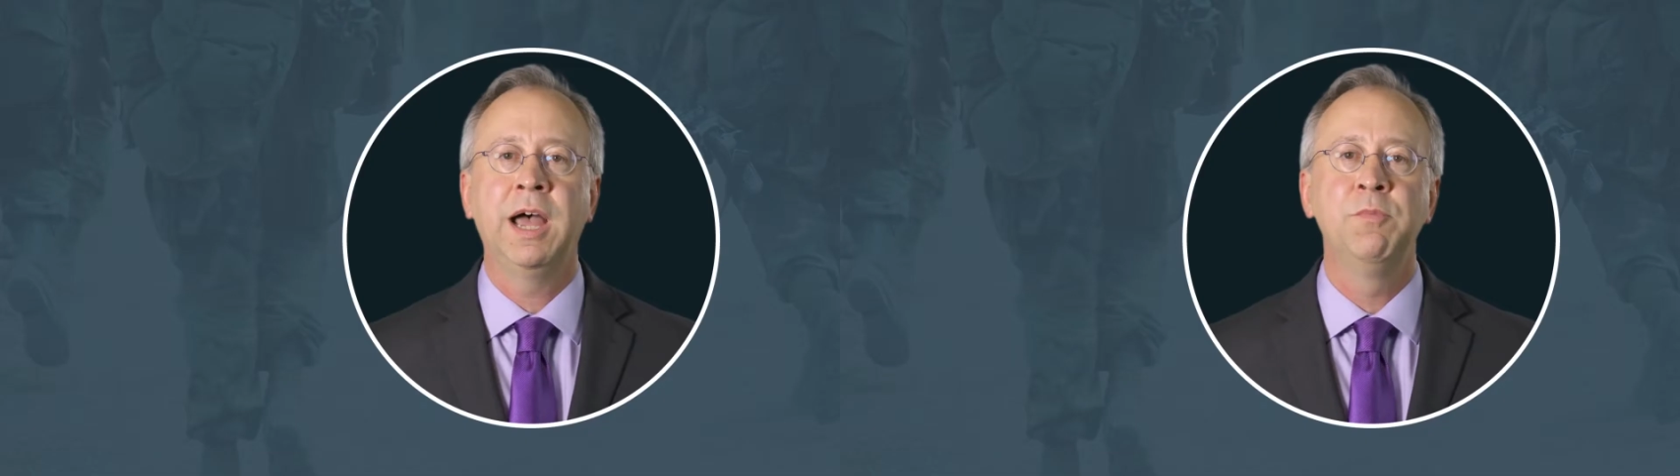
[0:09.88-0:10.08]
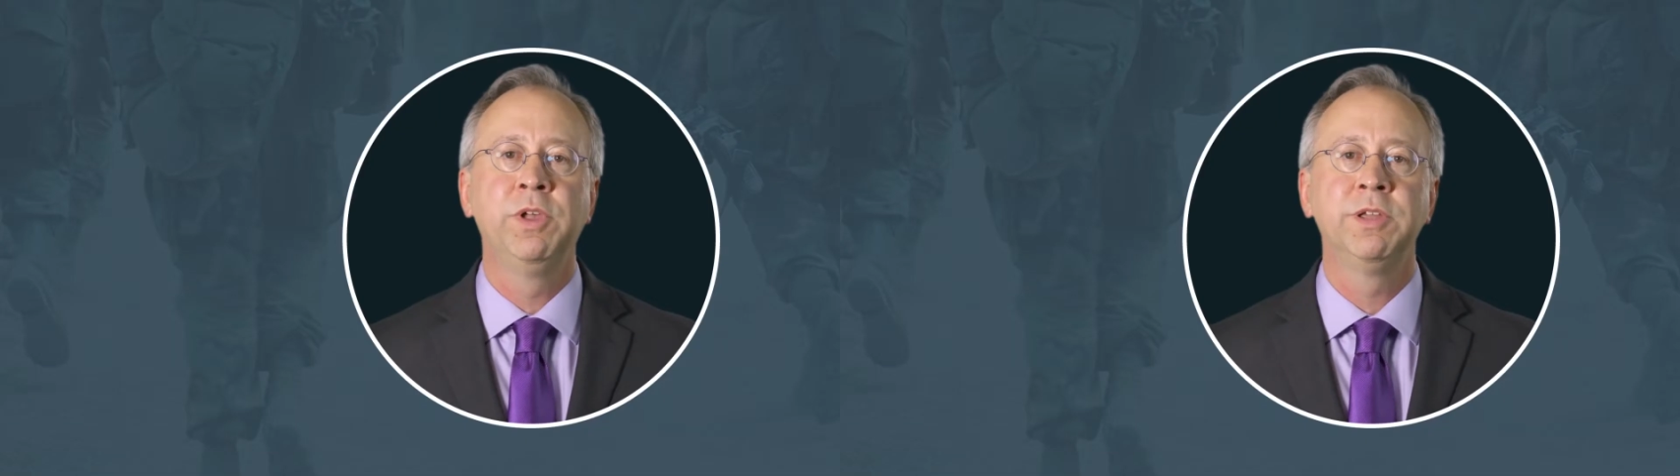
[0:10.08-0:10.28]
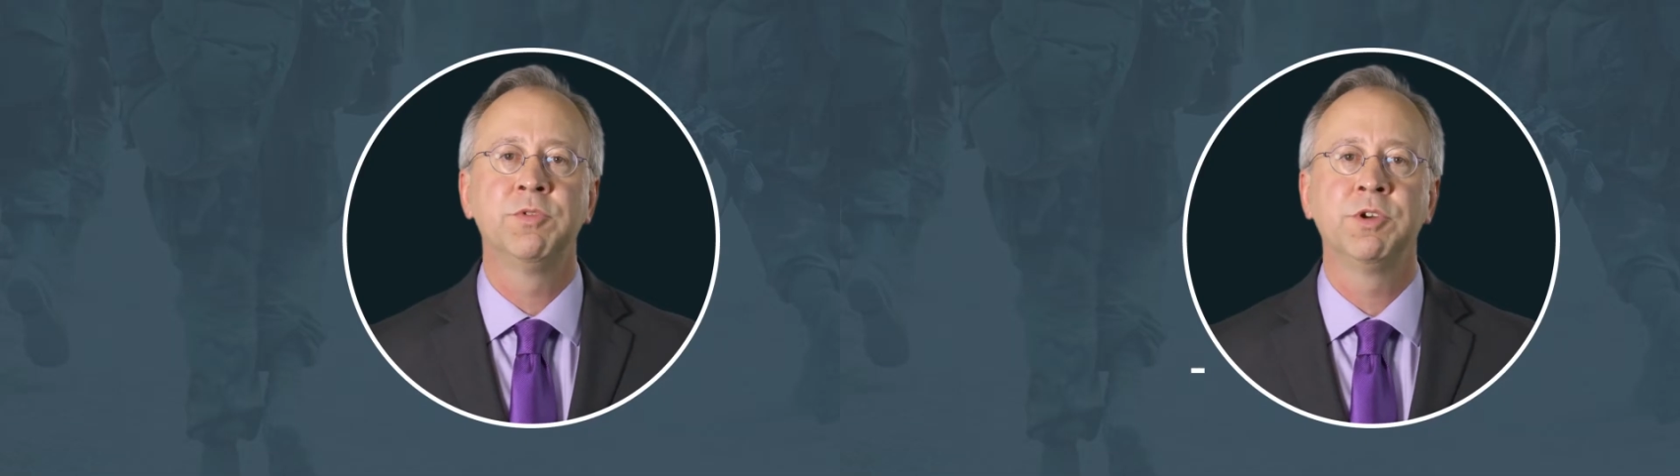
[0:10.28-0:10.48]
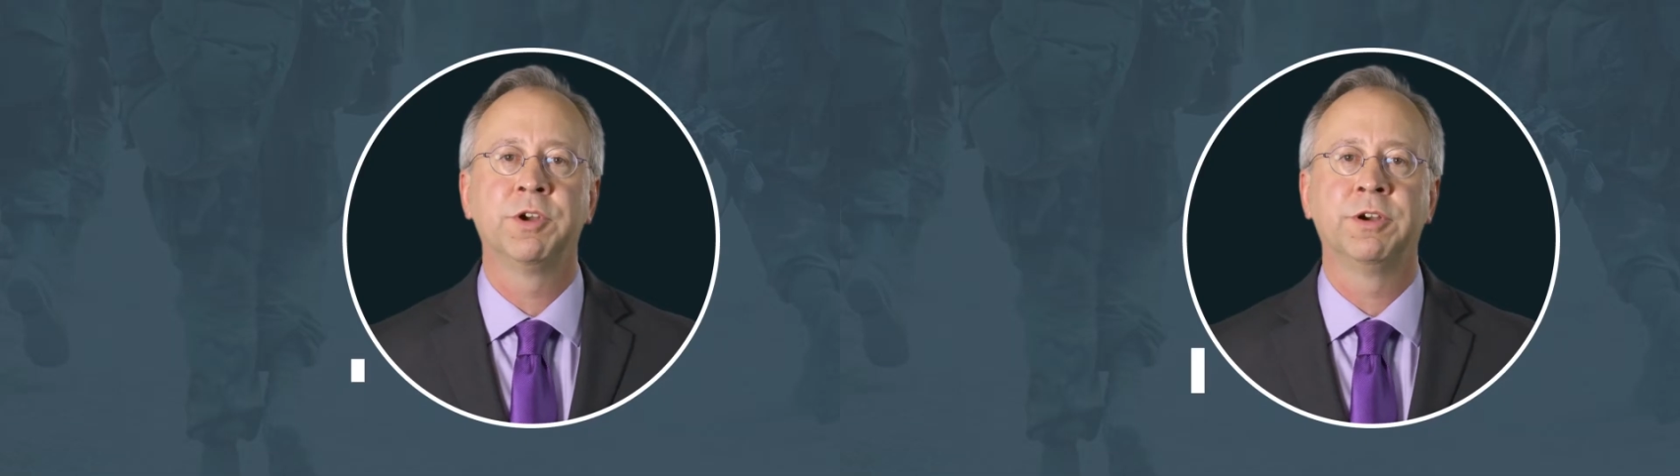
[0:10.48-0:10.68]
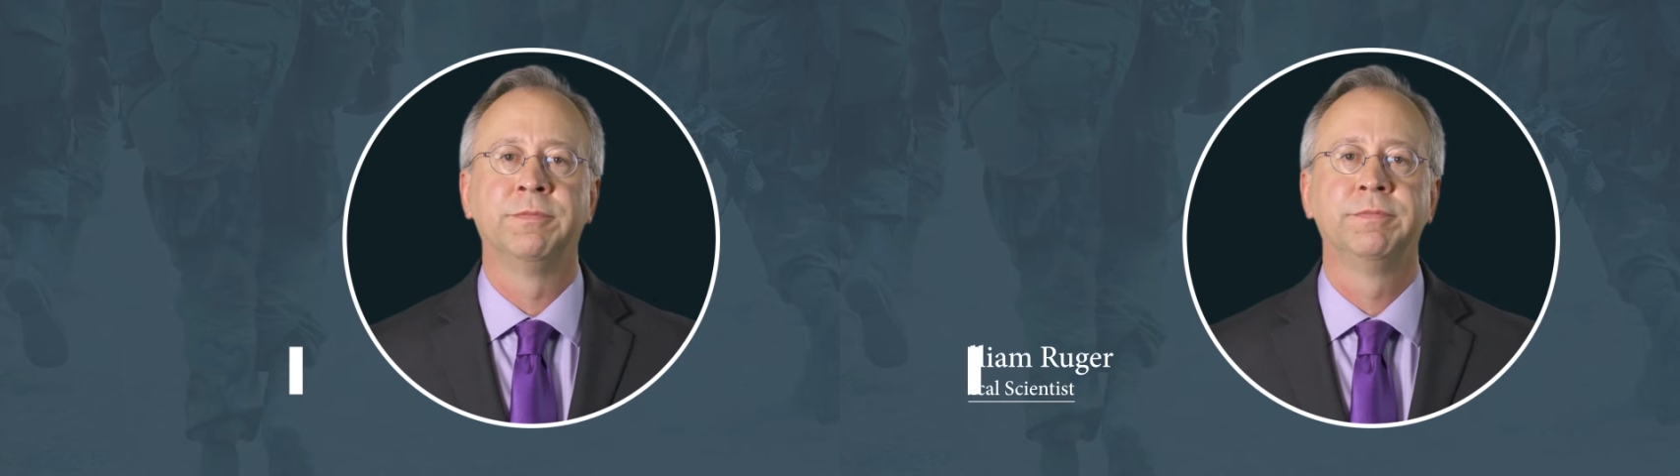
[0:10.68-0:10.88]
I'm William
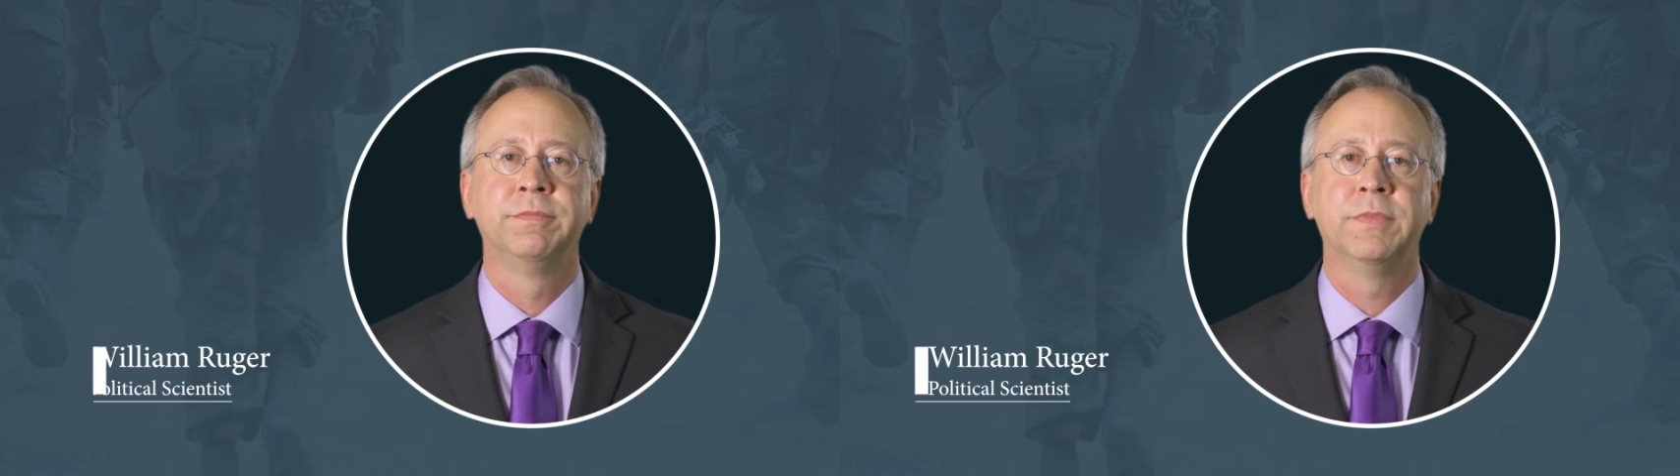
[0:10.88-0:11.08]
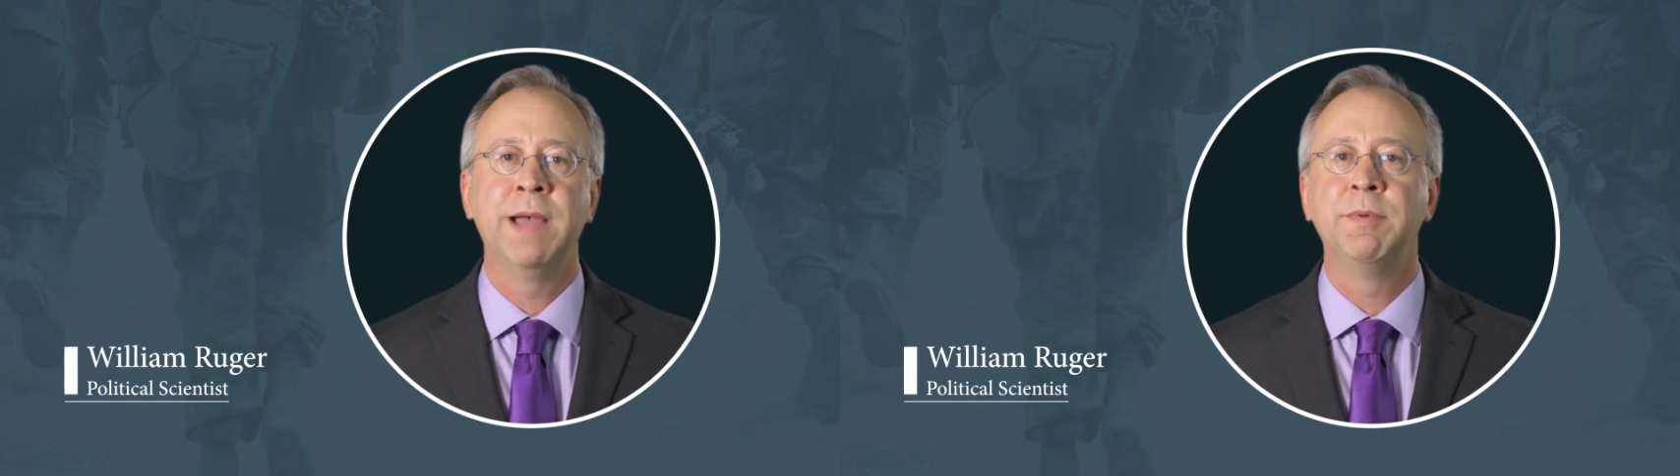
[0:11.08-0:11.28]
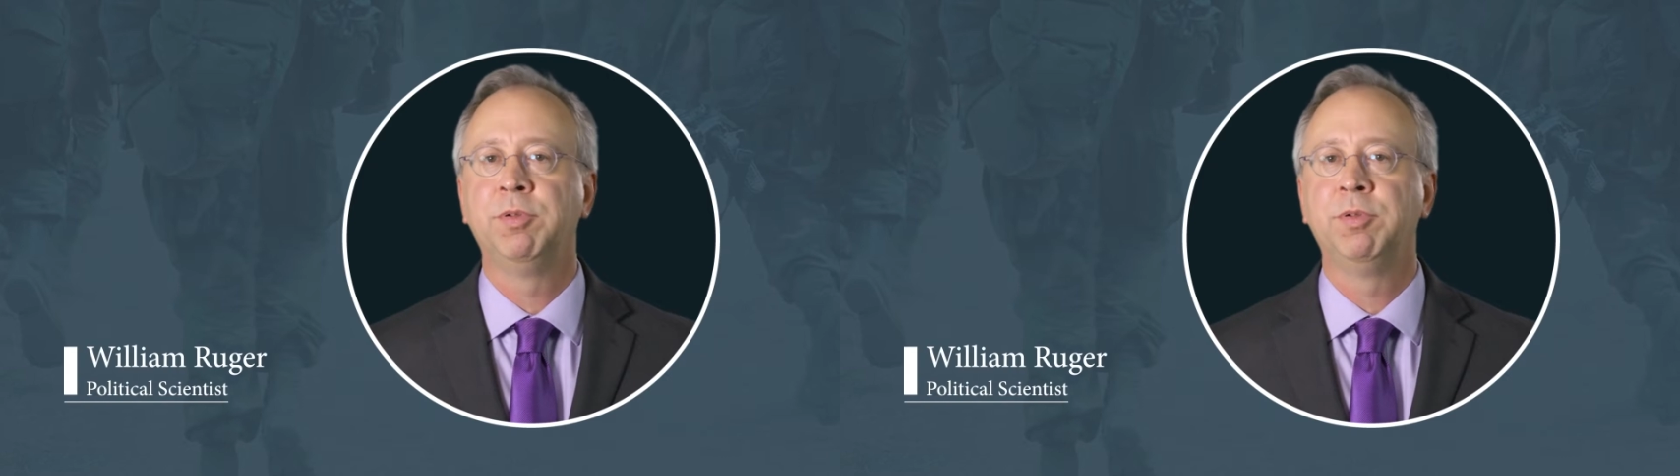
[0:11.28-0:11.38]
Ruger. I'm